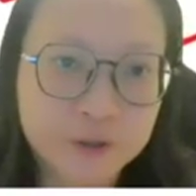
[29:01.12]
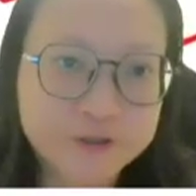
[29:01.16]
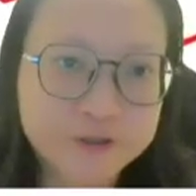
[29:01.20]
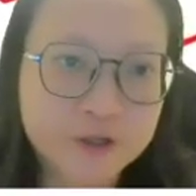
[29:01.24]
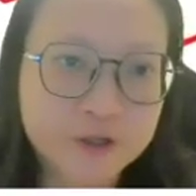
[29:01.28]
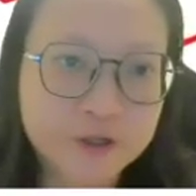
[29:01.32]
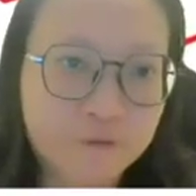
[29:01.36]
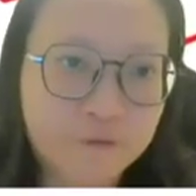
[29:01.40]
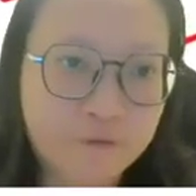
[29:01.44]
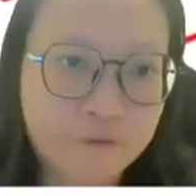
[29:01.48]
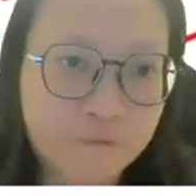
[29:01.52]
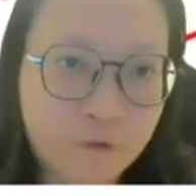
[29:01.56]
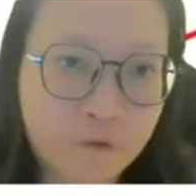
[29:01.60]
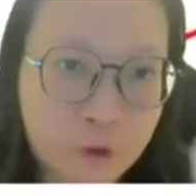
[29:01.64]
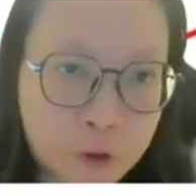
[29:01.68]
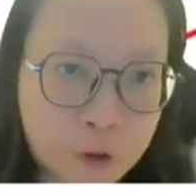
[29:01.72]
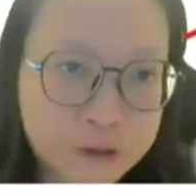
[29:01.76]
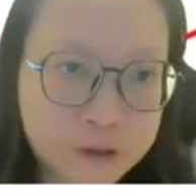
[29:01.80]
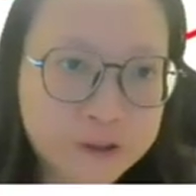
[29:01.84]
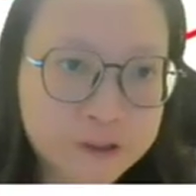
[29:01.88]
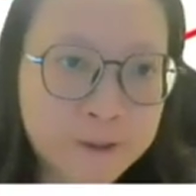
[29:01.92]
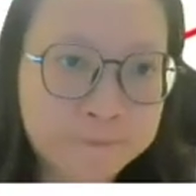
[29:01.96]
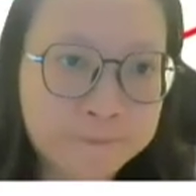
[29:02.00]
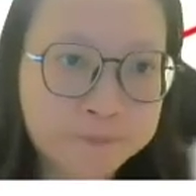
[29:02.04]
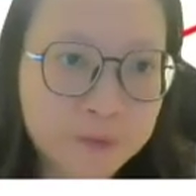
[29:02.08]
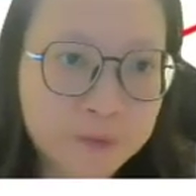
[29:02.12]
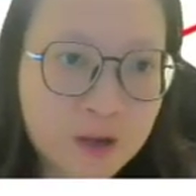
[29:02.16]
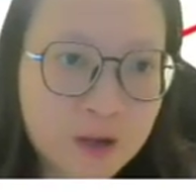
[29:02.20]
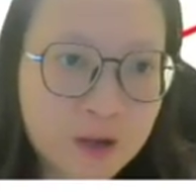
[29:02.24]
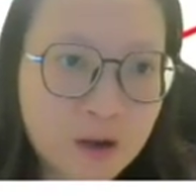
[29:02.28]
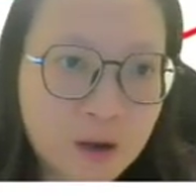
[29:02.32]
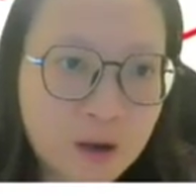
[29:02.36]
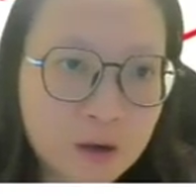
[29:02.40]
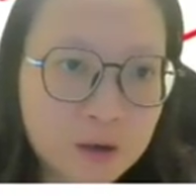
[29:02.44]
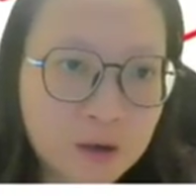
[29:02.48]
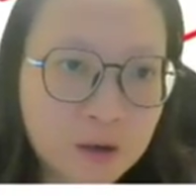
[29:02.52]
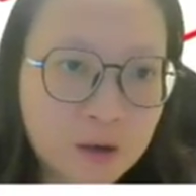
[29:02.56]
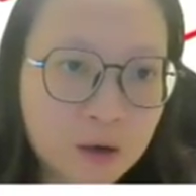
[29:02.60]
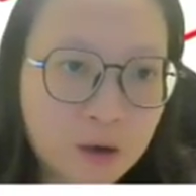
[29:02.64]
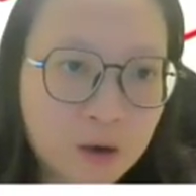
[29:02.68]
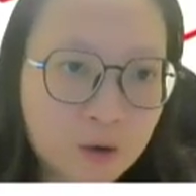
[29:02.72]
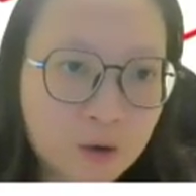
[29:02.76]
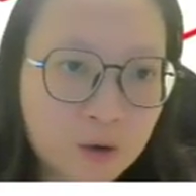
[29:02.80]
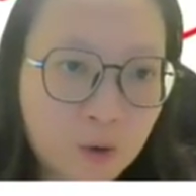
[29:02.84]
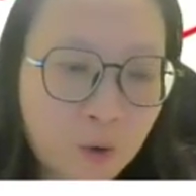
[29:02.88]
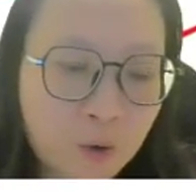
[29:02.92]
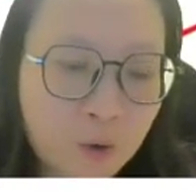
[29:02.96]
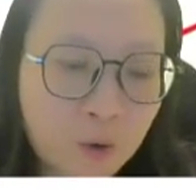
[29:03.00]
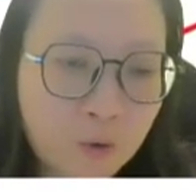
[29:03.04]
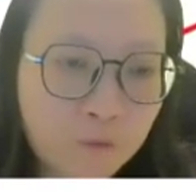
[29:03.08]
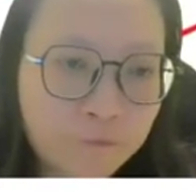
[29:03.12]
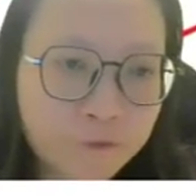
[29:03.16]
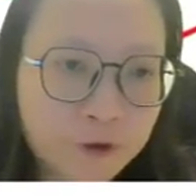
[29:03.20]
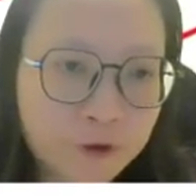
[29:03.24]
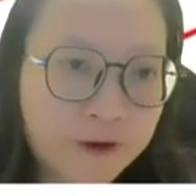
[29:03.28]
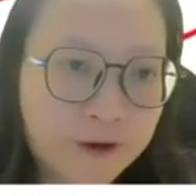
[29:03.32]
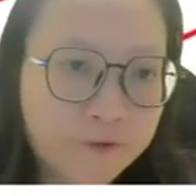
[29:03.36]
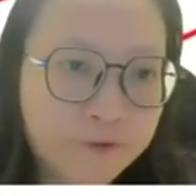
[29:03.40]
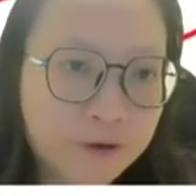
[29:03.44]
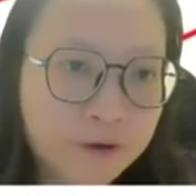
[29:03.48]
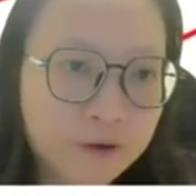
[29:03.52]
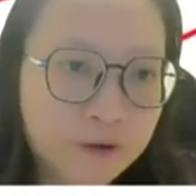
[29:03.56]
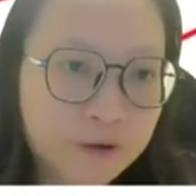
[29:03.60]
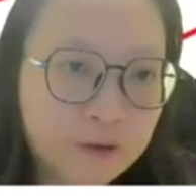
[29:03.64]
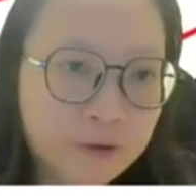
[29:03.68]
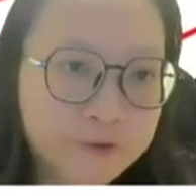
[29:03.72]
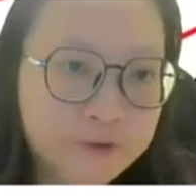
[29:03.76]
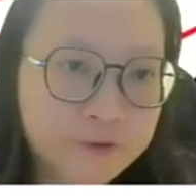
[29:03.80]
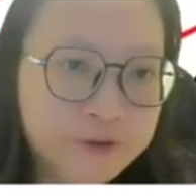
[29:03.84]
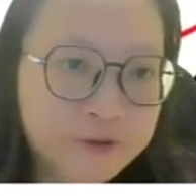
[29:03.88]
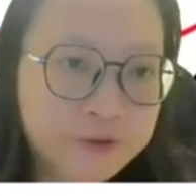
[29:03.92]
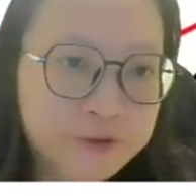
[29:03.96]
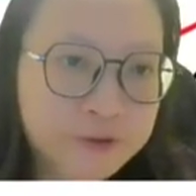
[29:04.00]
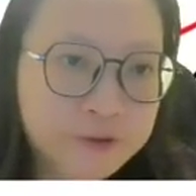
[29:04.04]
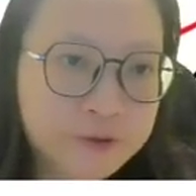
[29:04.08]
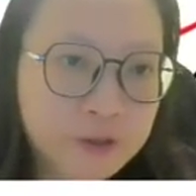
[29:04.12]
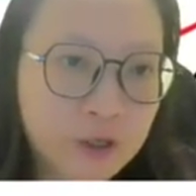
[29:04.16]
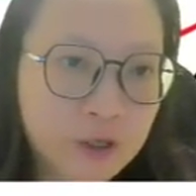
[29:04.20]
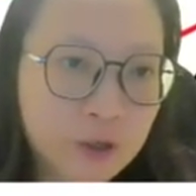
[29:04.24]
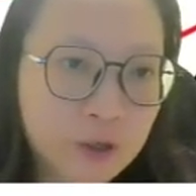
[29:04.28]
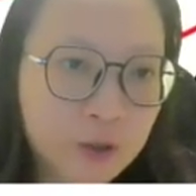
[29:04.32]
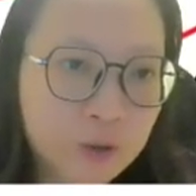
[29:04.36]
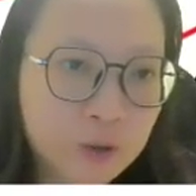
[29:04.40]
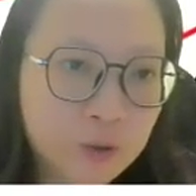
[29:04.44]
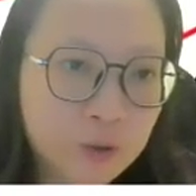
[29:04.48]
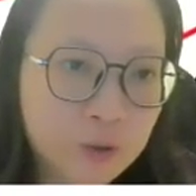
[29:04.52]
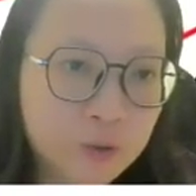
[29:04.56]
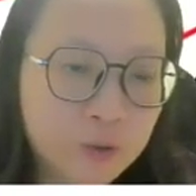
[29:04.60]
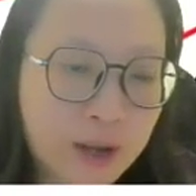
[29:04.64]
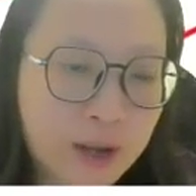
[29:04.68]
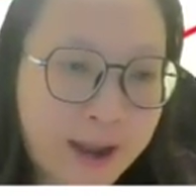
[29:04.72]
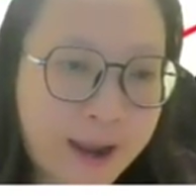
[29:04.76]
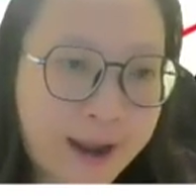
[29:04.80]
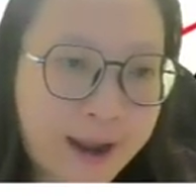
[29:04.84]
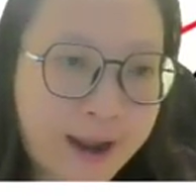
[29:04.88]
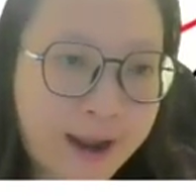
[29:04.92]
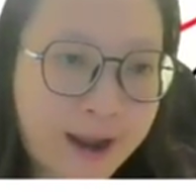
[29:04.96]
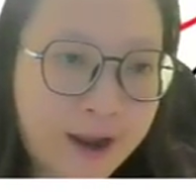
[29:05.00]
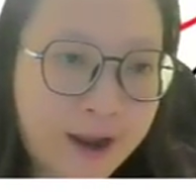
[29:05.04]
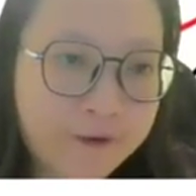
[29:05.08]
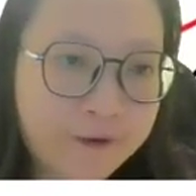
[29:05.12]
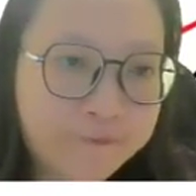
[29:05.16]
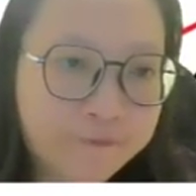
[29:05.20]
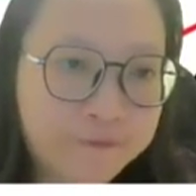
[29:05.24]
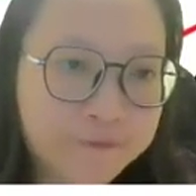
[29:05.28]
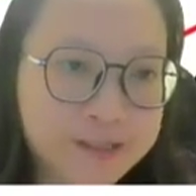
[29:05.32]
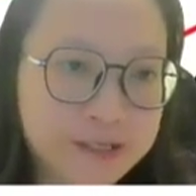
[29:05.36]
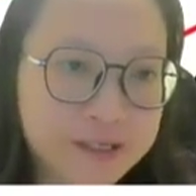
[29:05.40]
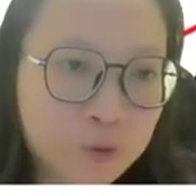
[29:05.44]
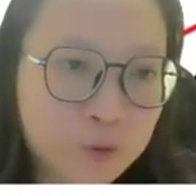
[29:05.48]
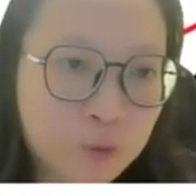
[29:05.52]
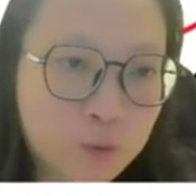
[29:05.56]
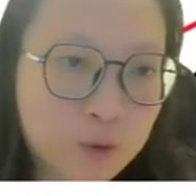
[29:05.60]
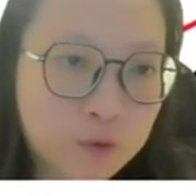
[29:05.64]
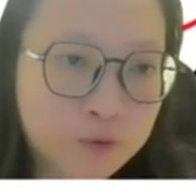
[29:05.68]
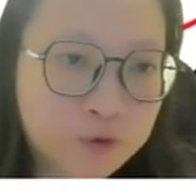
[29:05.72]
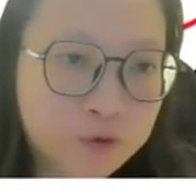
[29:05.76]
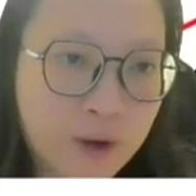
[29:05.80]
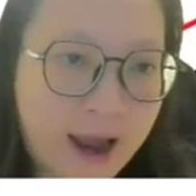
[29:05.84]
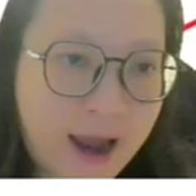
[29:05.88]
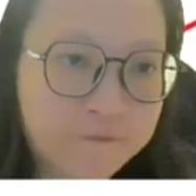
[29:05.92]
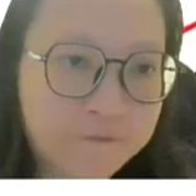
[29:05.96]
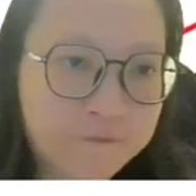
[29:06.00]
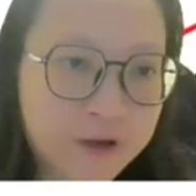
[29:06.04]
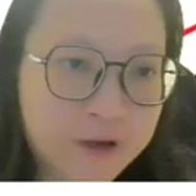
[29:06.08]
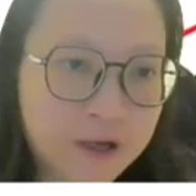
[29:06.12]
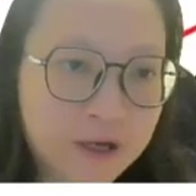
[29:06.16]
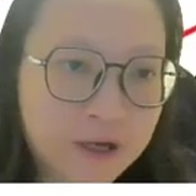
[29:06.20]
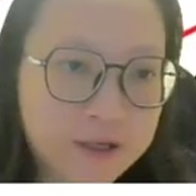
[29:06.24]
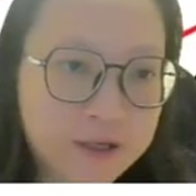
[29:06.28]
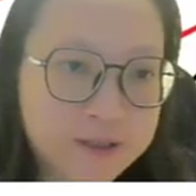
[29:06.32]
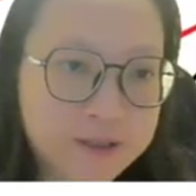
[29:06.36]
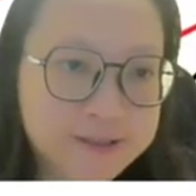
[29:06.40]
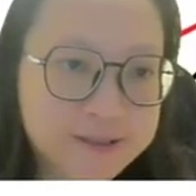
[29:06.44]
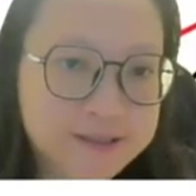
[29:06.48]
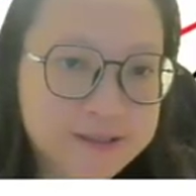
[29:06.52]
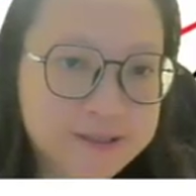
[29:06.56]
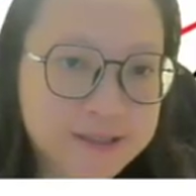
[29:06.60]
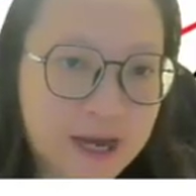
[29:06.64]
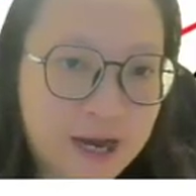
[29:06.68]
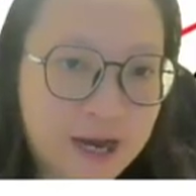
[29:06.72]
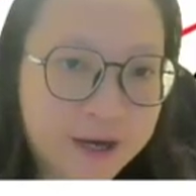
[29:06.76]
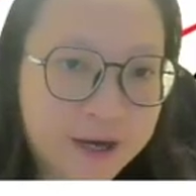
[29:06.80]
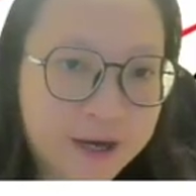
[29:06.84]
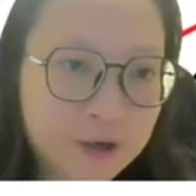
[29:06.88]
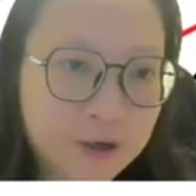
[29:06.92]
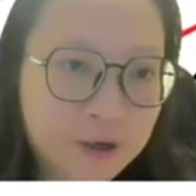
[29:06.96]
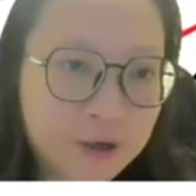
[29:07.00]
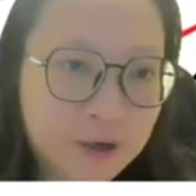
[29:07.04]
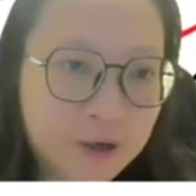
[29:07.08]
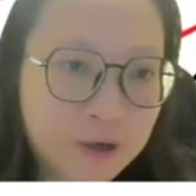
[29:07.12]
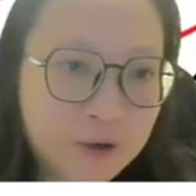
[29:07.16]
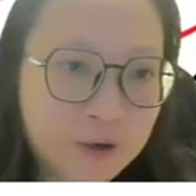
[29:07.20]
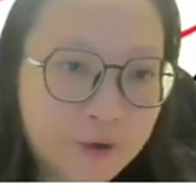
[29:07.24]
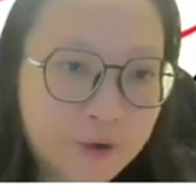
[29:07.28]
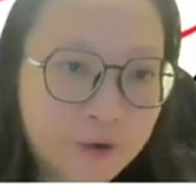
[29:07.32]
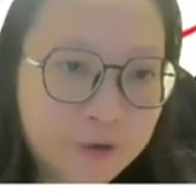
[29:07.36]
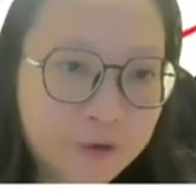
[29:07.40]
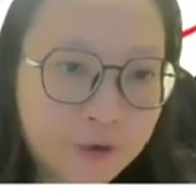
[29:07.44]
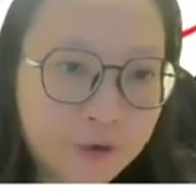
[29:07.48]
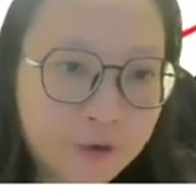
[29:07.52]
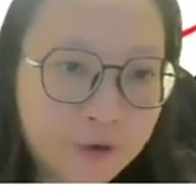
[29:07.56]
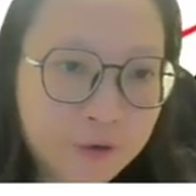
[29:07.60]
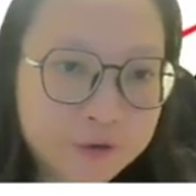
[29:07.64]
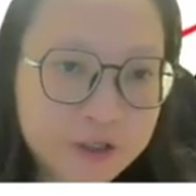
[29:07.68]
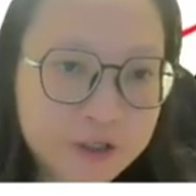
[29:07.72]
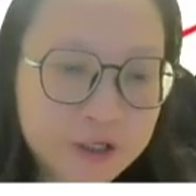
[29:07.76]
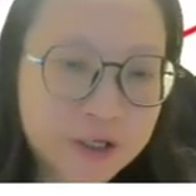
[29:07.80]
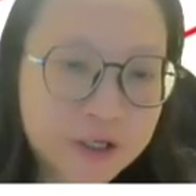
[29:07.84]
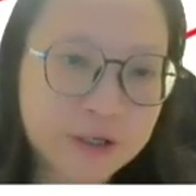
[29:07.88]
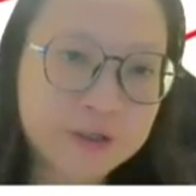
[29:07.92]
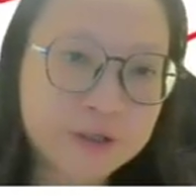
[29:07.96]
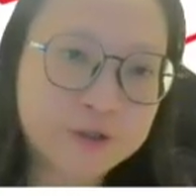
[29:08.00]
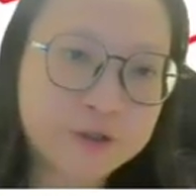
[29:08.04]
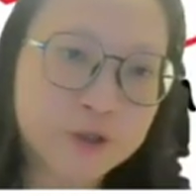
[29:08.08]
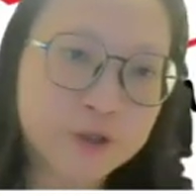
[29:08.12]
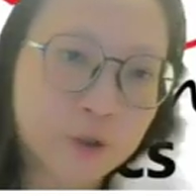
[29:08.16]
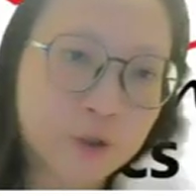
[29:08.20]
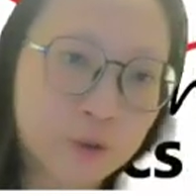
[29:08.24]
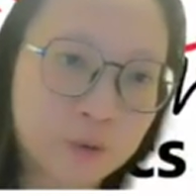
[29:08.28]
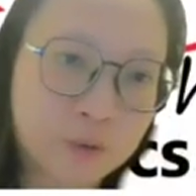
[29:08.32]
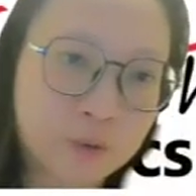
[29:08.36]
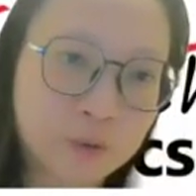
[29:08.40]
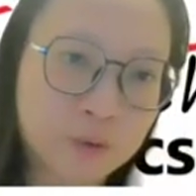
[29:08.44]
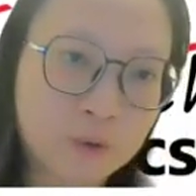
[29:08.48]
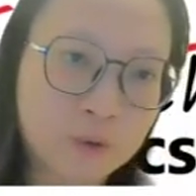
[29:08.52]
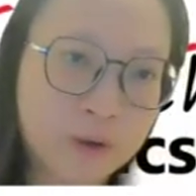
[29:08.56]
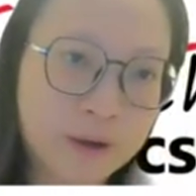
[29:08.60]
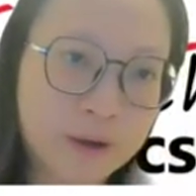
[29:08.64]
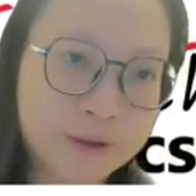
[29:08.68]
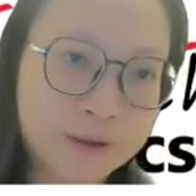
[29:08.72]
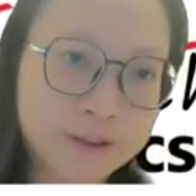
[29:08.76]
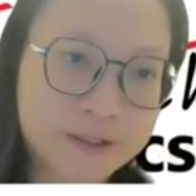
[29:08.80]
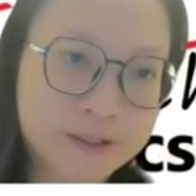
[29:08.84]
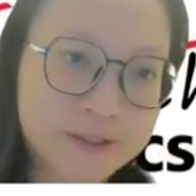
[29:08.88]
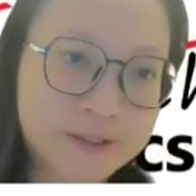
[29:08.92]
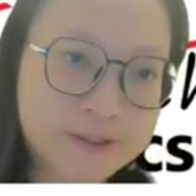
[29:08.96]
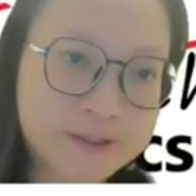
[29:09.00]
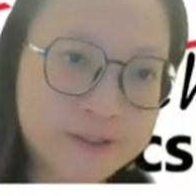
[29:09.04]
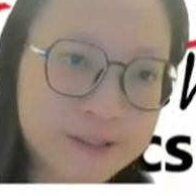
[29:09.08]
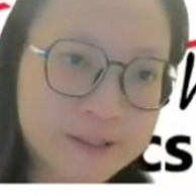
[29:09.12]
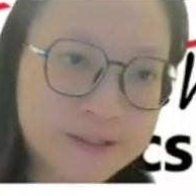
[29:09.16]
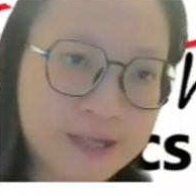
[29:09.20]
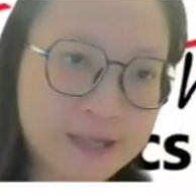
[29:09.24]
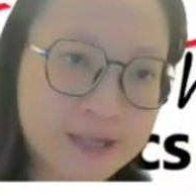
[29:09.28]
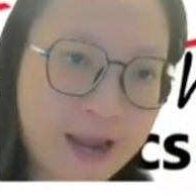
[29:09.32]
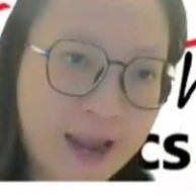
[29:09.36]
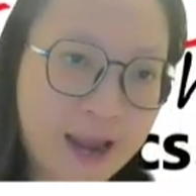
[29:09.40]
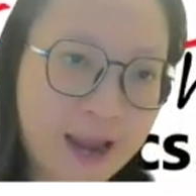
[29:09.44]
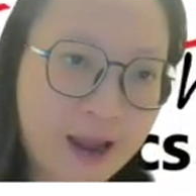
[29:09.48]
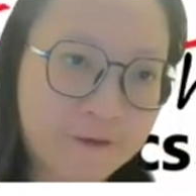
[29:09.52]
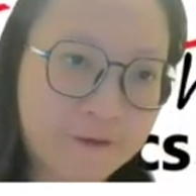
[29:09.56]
direction of the force over F. So F is equal to FV sine 30. So this is